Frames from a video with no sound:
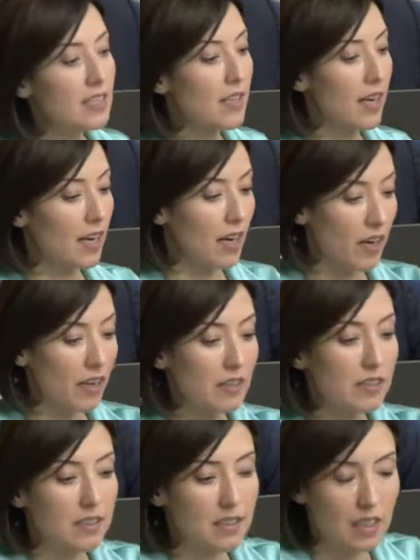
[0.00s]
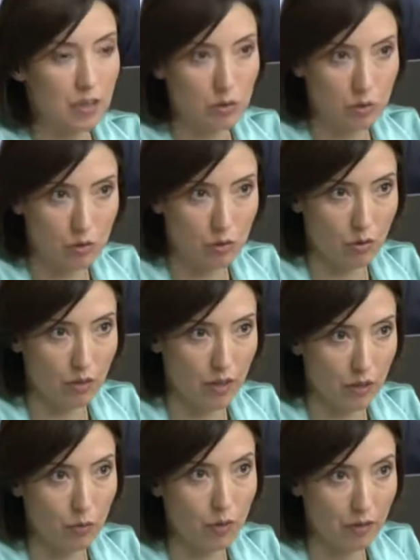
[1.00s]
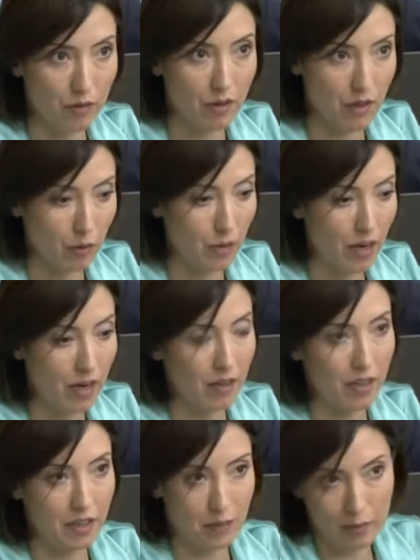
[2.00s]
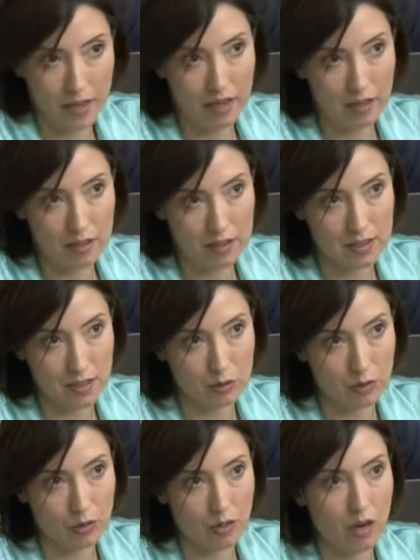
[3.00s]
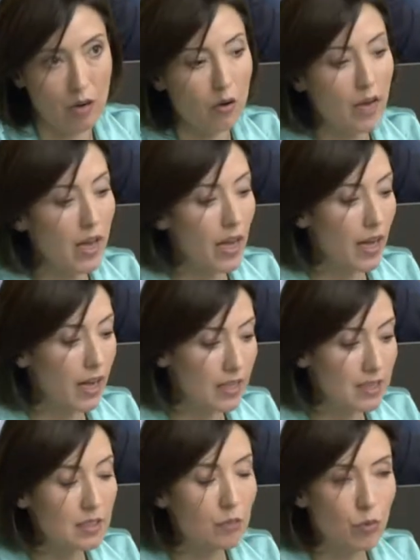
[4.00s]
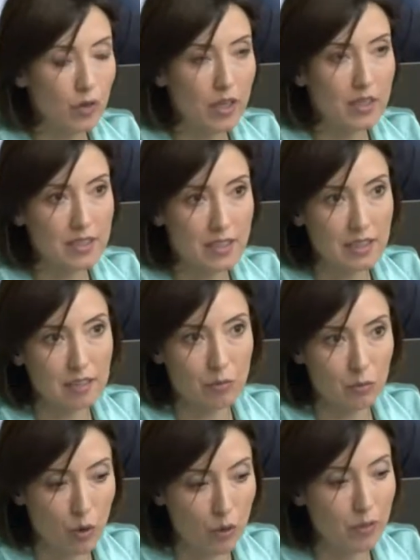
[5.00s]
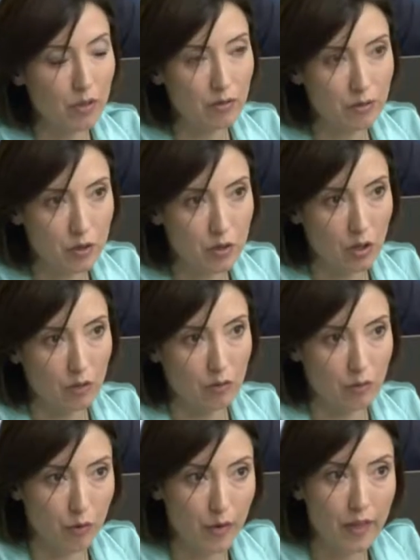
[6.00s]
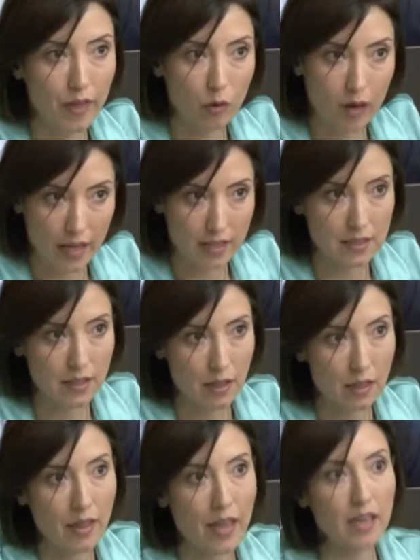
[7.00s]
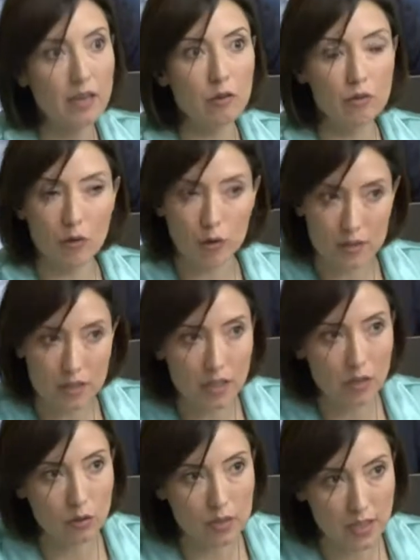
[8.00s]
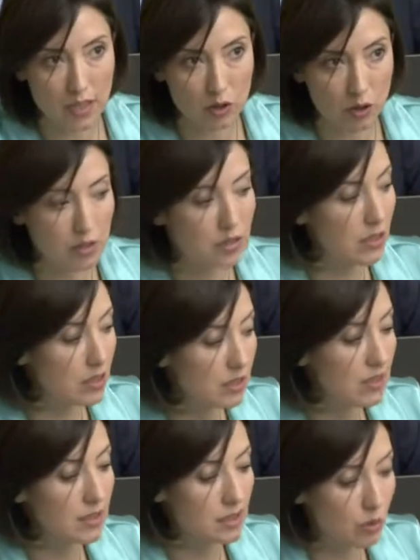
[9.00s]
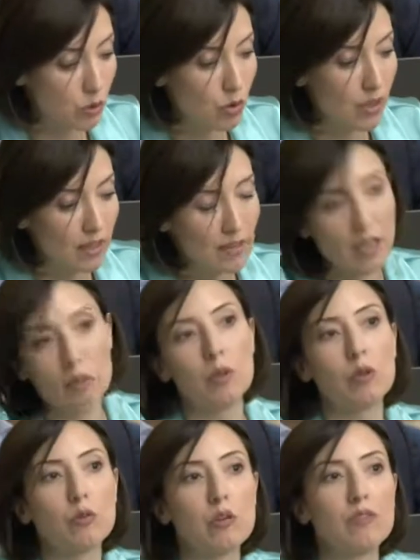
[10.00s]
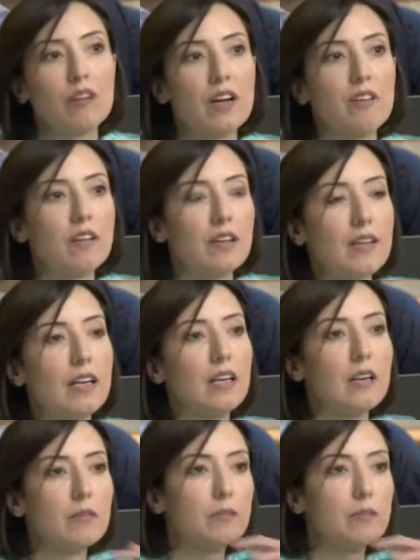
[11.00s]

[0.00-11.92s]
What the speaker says: Is the current status quo that we are in a status quo now? Is it more beneficial for the U.S. than enforcing your sanctions, since you're not able to revive the deal?